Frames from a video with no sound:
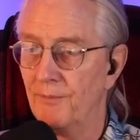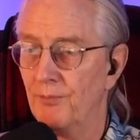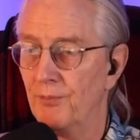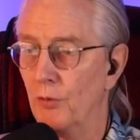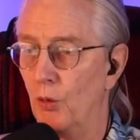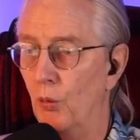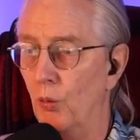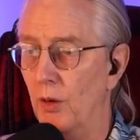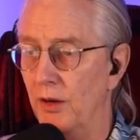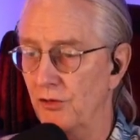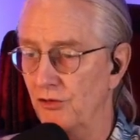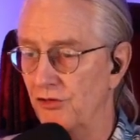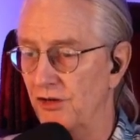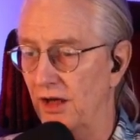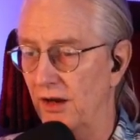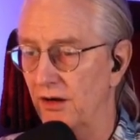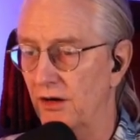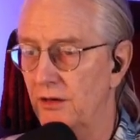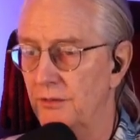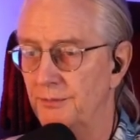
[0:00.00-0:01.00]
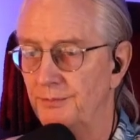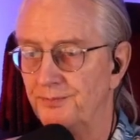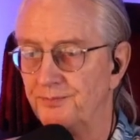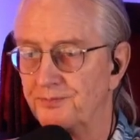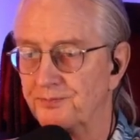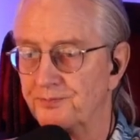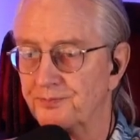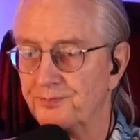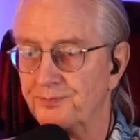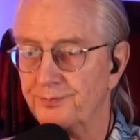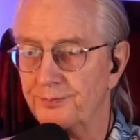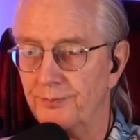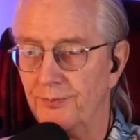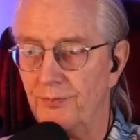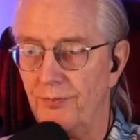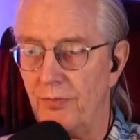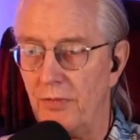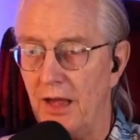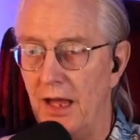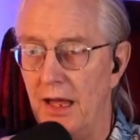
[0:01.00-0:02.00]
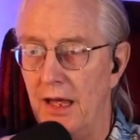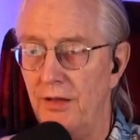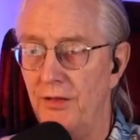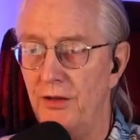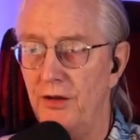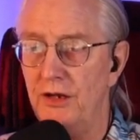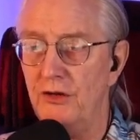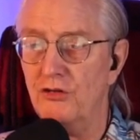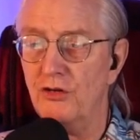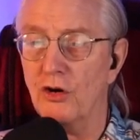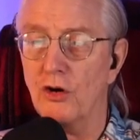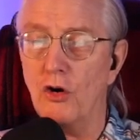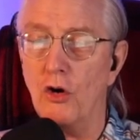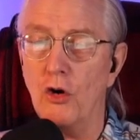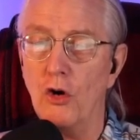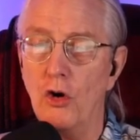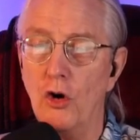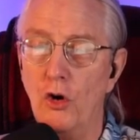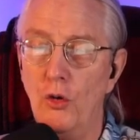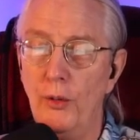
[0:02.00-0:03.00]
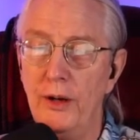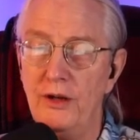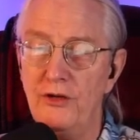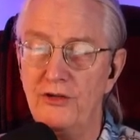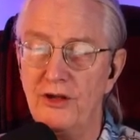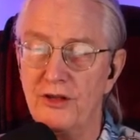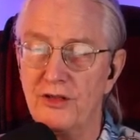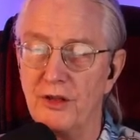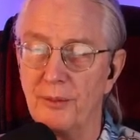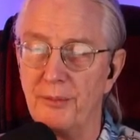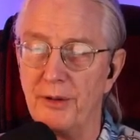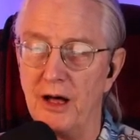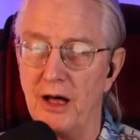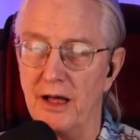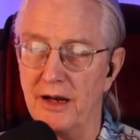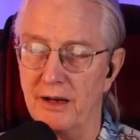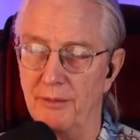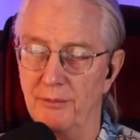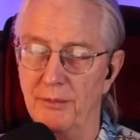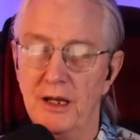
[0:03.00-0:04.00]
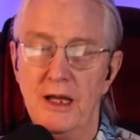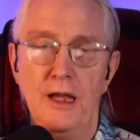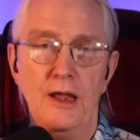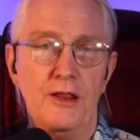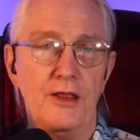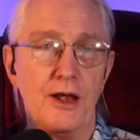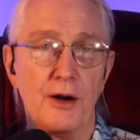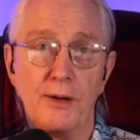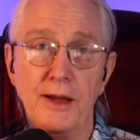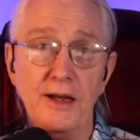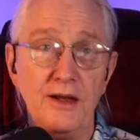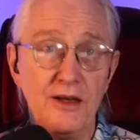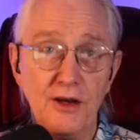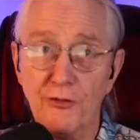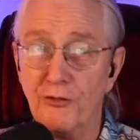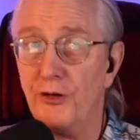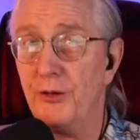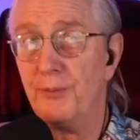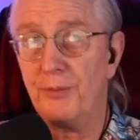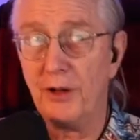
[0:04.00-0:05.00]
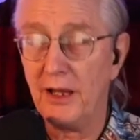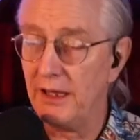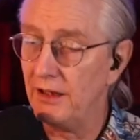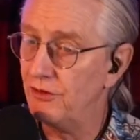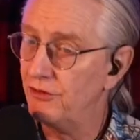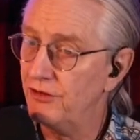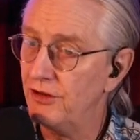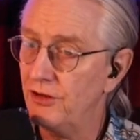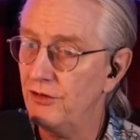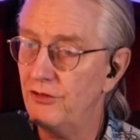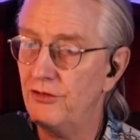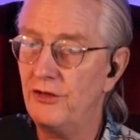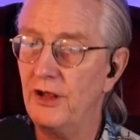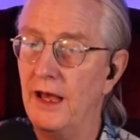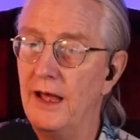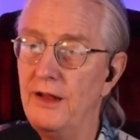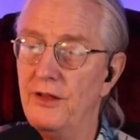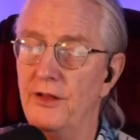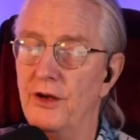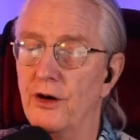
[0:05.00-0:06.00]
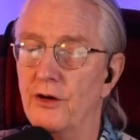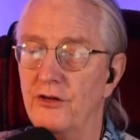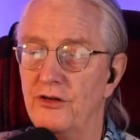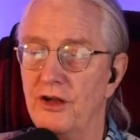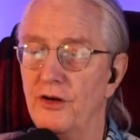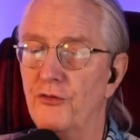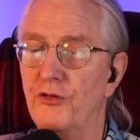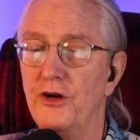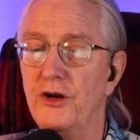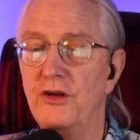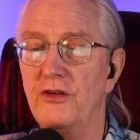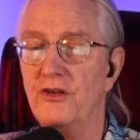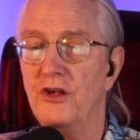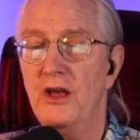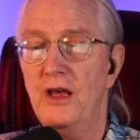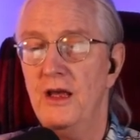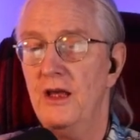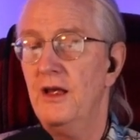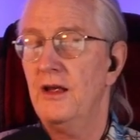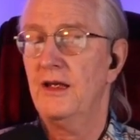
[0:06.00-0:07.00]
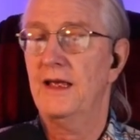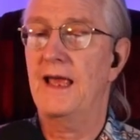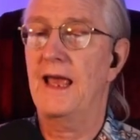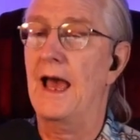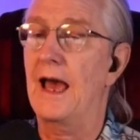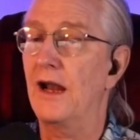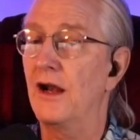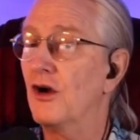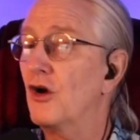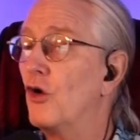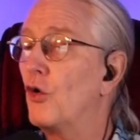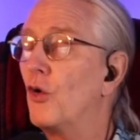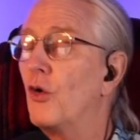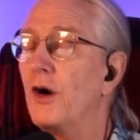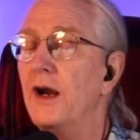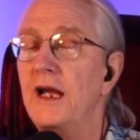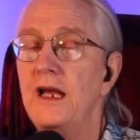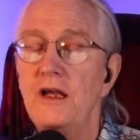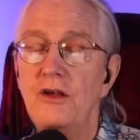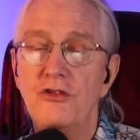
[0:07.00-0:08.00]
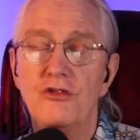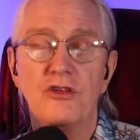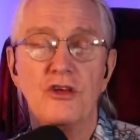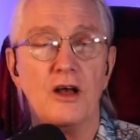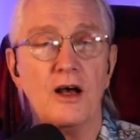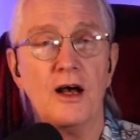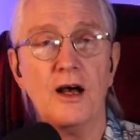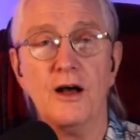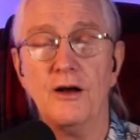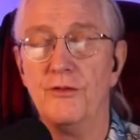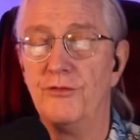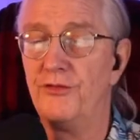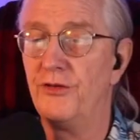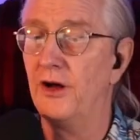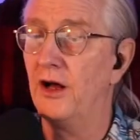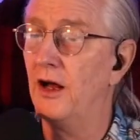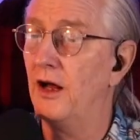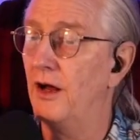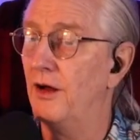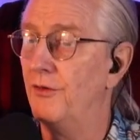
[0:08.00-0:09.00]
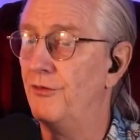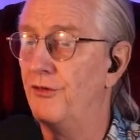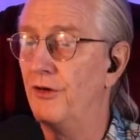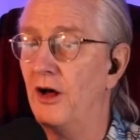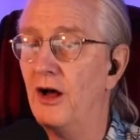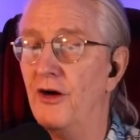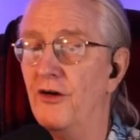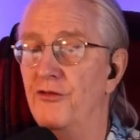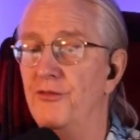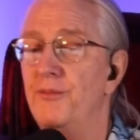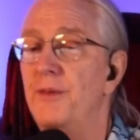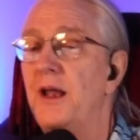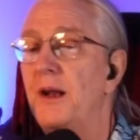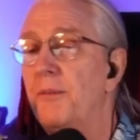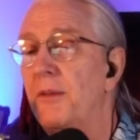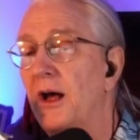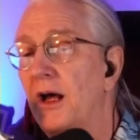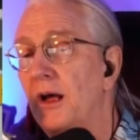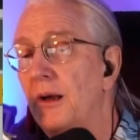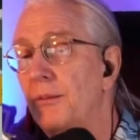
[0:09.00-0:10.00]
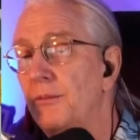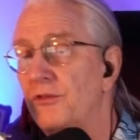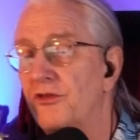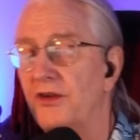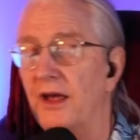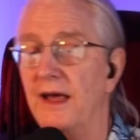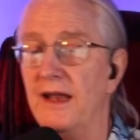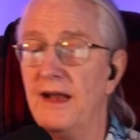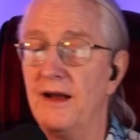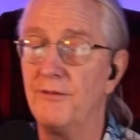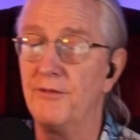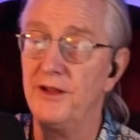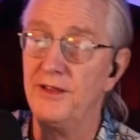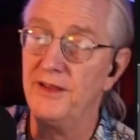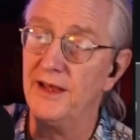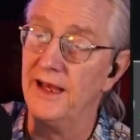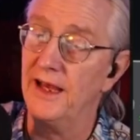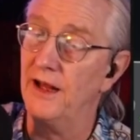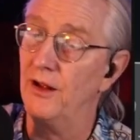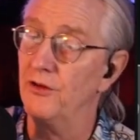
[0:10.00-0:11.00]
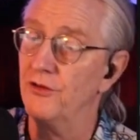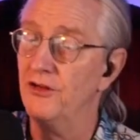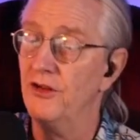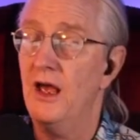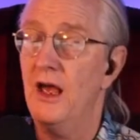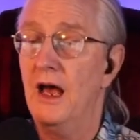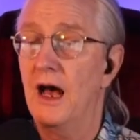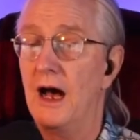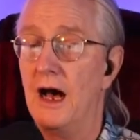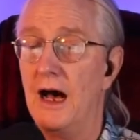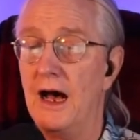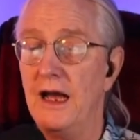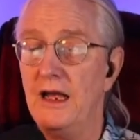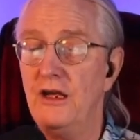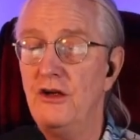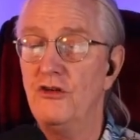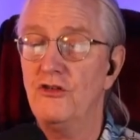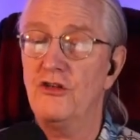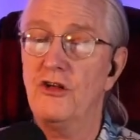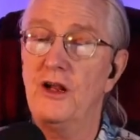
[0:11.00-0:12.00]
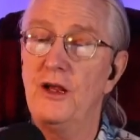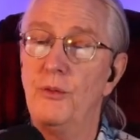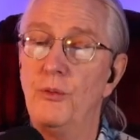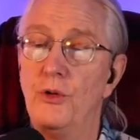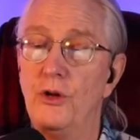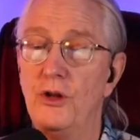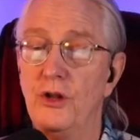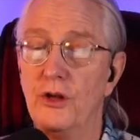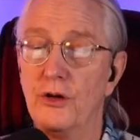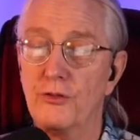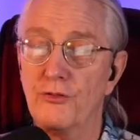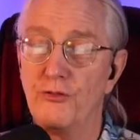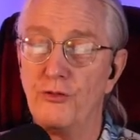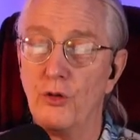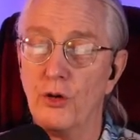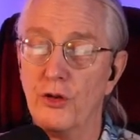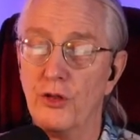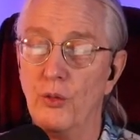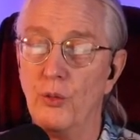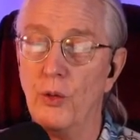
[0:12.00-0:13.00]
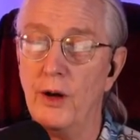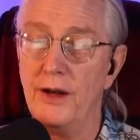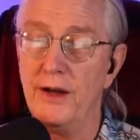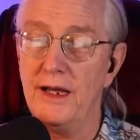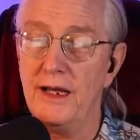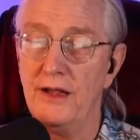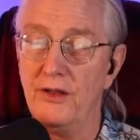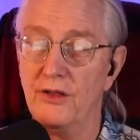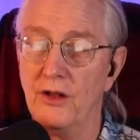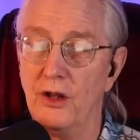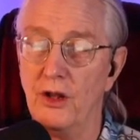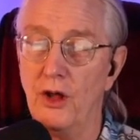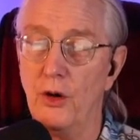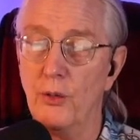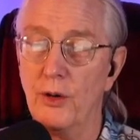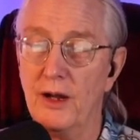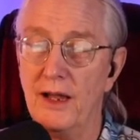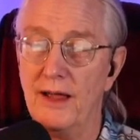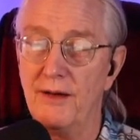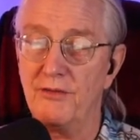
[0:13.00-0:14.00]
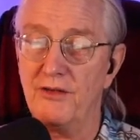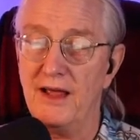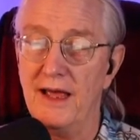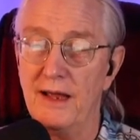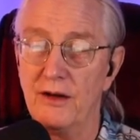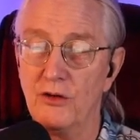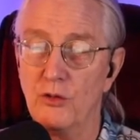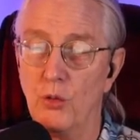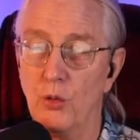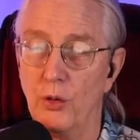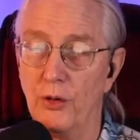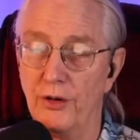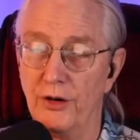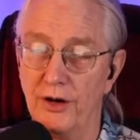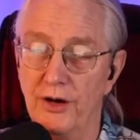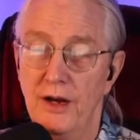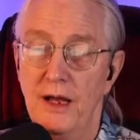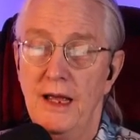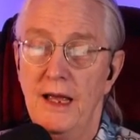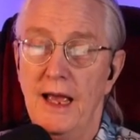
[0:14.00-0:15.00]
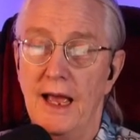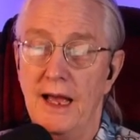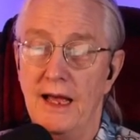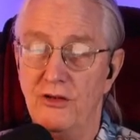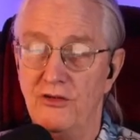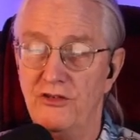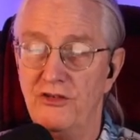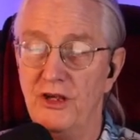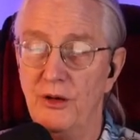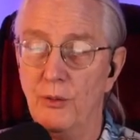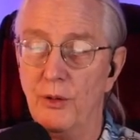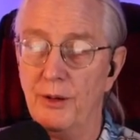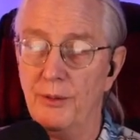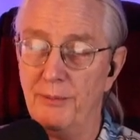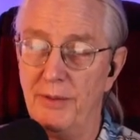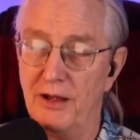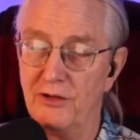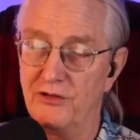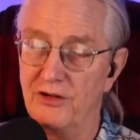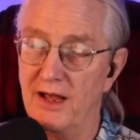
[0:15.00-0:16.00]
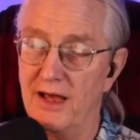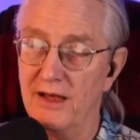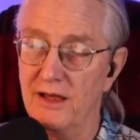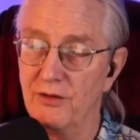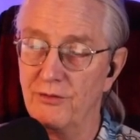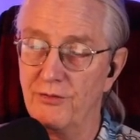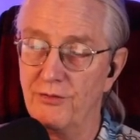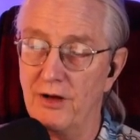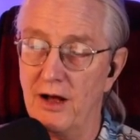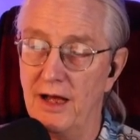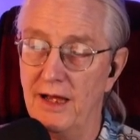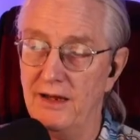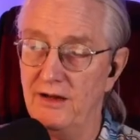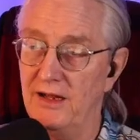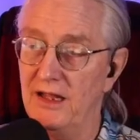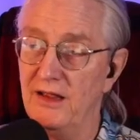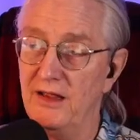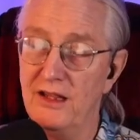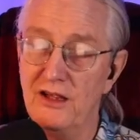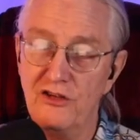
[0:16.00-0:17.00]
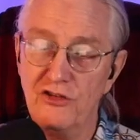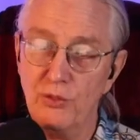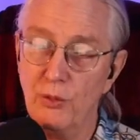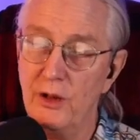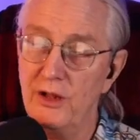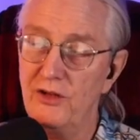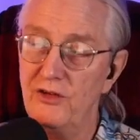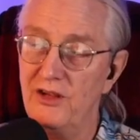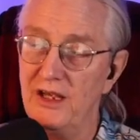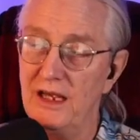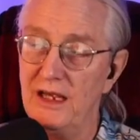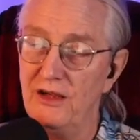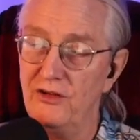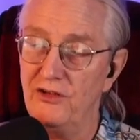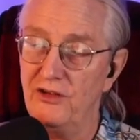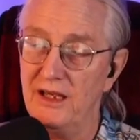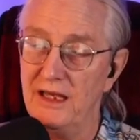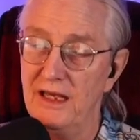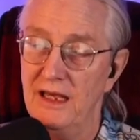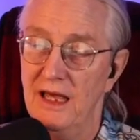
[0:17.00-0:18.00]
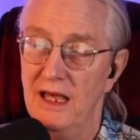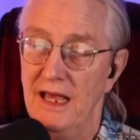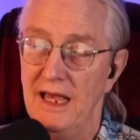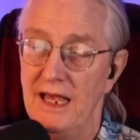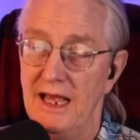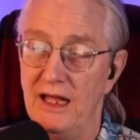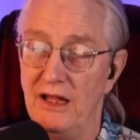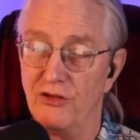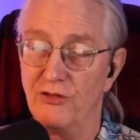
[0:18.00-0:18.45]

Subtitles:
1 center. And these are always at the bottom. They're in different places, and they're different categories of minimums and everything else. I usually will look for the one in the lower left-hand corner and see what best I can find. This one's easy. It's